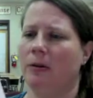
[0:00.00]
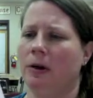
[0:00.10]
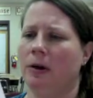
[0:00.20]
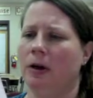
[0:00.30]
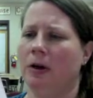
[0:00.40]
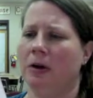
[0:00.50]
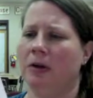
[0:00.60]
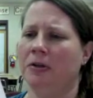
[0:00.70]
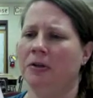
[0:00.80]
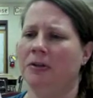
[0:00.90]

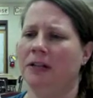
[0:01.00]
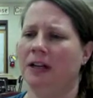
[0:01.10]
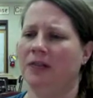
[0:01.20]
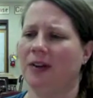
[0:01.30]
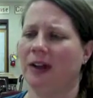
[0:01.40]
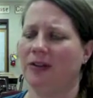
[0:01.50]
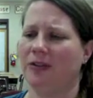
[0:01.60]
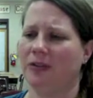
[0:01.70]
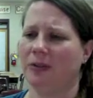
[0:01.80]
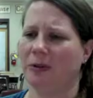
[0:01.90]
"Uh-huh," said his father,
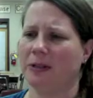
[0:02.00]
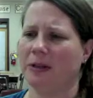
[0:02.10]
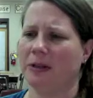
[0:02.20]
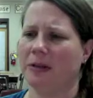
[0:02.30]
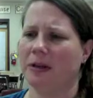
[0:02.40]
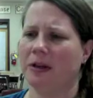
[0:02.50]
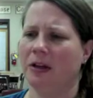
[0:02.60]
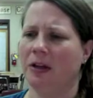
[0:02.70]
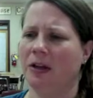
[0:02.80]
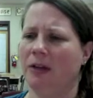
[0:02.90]
still squinting.
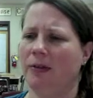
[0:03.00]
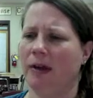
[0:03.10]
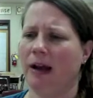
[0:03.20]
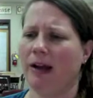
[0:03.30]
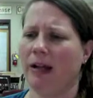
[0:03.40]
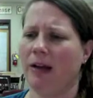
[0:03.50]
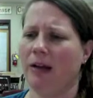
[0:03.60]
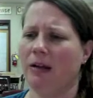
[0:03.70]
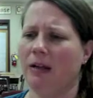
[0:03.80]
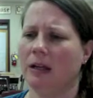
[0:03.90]
"You live around here?"
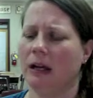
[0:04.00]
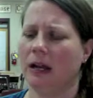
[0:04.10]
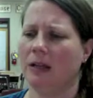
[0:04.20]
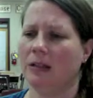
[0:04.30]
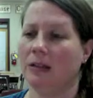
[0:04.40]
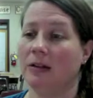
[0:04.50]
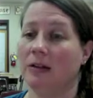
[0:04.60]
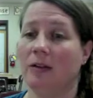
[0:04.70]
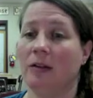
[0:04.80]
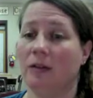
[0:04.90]
he asked.
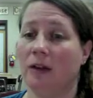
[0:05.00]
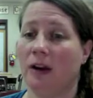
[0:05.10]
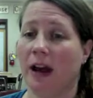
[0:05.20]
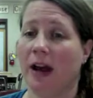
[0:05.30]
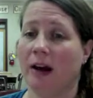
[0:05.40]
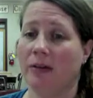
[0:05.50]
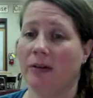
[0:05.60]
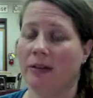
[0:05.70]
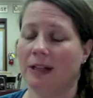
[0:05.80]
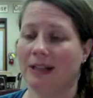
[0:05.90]
"For now,"
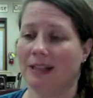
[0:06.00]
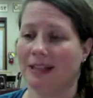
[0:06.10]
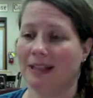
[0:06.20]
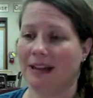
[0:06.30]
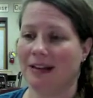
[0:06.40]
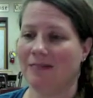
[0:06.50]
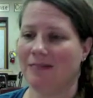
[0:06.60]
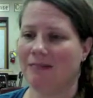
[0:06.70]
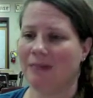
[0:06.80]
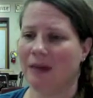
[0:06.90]
said Sistine.
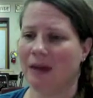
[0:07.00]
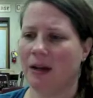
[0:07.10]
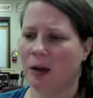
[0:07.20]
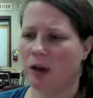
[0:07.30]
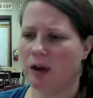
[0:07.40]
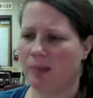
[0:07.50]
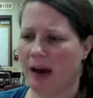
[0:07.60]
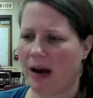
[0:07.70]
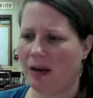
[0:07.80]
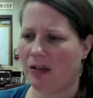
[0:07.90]
"Your
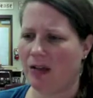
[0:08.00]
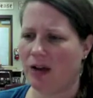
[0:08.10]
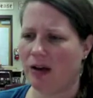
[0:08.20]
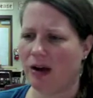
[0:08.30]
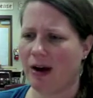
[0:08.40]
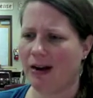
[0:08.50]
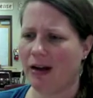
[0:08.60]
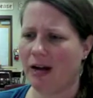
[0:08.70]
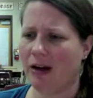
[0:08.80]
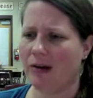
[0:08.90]
parents know you're out
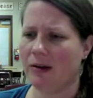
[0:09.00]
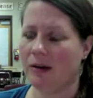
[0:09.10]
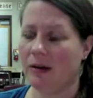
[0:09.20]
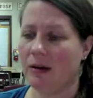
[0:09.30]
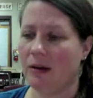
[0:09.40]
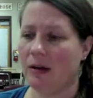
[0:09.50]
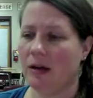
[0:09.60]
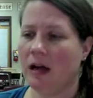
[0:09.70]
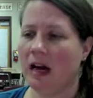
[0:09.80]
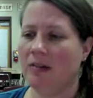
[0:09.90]
here?"
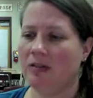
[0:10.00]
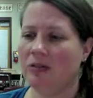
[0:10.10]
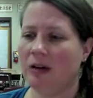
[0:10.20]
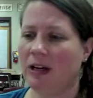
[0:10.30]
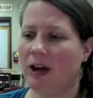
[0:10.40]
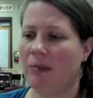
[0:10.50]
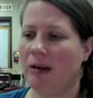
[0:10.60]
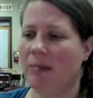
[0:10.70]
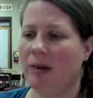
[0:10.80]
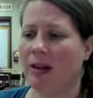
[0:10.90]
"I was going to call
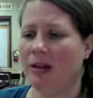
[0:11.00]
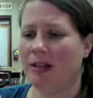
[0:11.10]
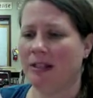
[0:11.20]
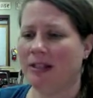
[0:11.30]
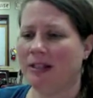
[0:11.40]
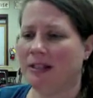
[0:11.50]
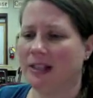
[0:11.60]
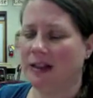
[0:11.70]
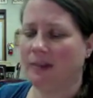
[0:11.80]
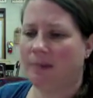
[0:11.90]
my mother," said Sistine.